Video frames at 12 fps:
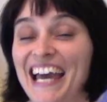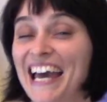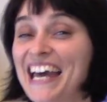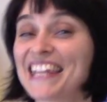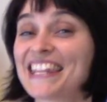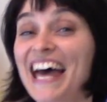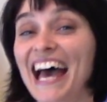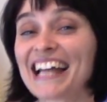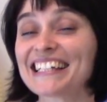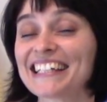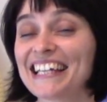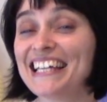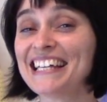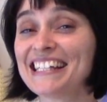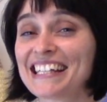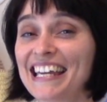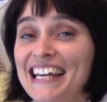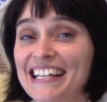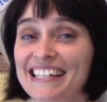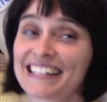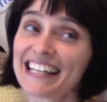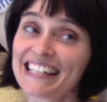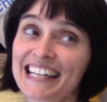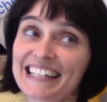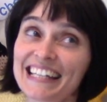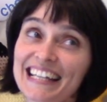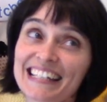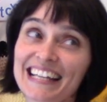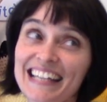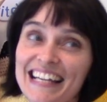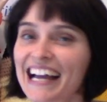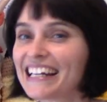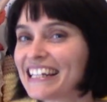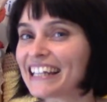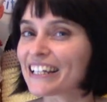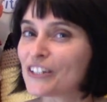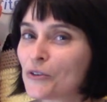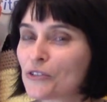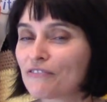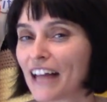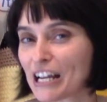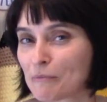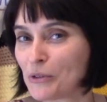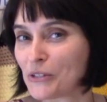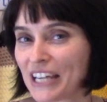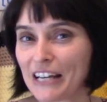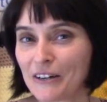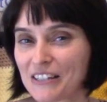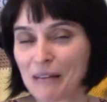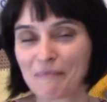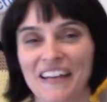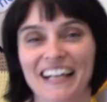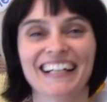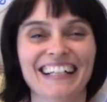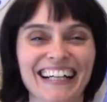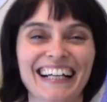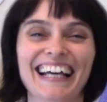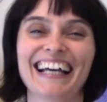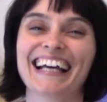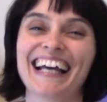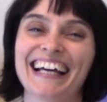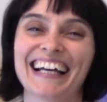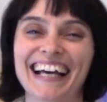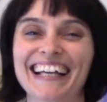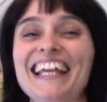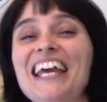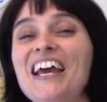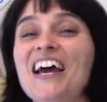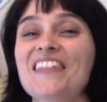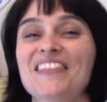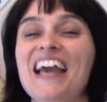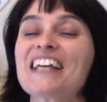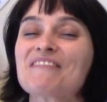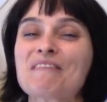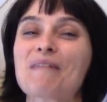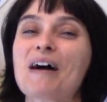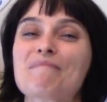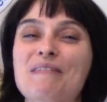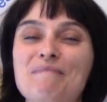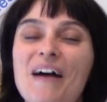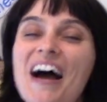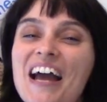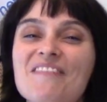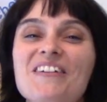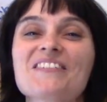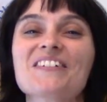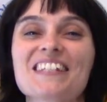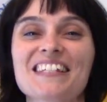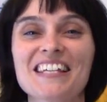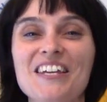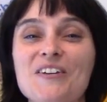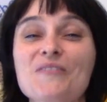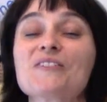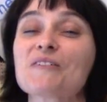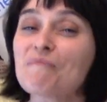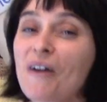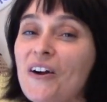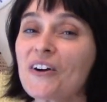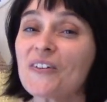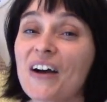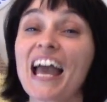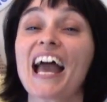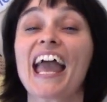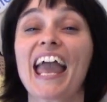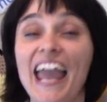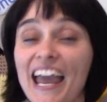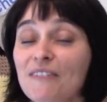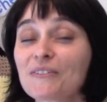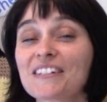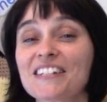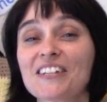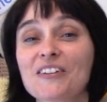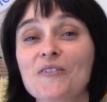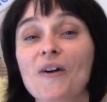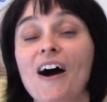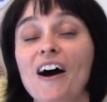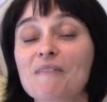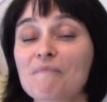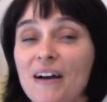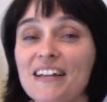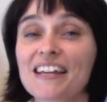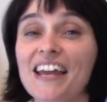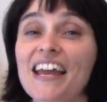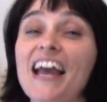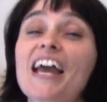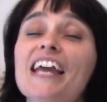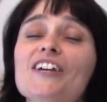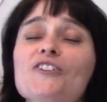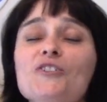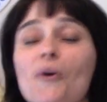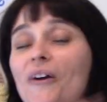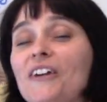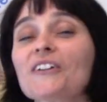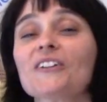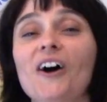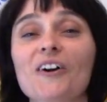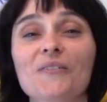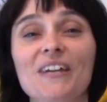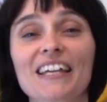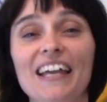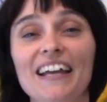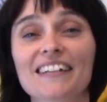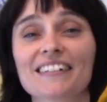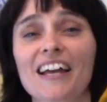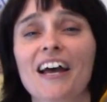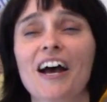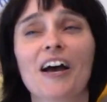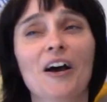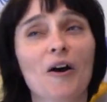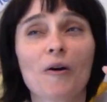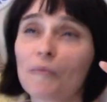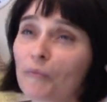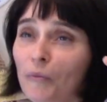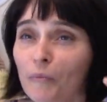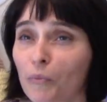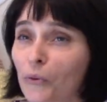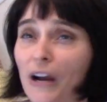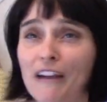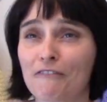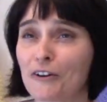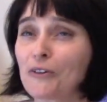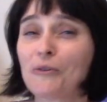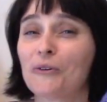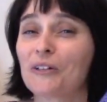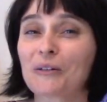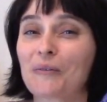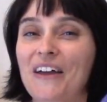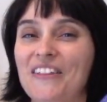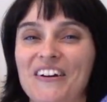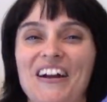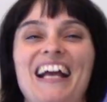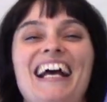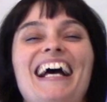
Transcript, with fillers: and that is it. Ding, ding, ding, ding, ding. I need like news flash music here or something. Thanks for bopping by. We will see you tomorrow and we'll see you on Monday. Enjoy your long weekend. Pray for cooler weather.